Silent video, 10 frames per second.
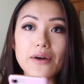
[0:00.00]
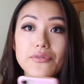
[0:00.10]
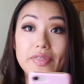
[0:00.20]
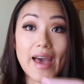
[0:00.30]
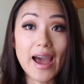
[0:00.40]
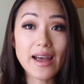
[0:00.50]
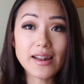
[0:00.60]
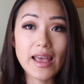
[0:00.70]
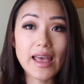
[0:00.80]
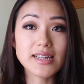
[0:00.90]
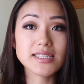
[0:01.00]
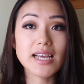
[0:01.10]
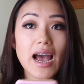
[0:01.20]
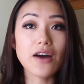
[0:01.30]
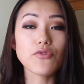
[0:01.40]
out that and
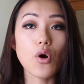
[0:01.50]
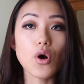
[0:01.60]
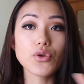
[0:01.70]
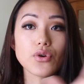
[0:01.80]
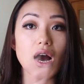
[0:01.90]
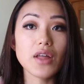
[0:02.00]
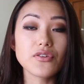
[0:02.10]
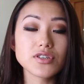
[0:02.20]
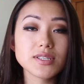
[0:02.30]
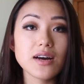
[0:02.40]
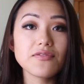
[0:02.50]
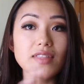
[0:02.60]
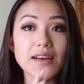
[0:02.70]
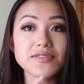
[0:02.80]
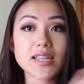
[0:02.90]
have all your other stuff,
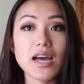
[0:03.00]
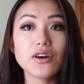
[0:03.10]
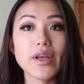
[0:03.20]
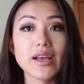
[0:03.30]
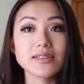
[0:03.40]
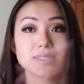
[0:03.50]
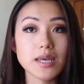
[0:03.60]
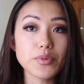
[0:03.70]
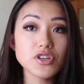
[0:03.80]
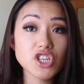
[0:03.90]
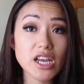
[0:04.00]
lifestyle, in a separate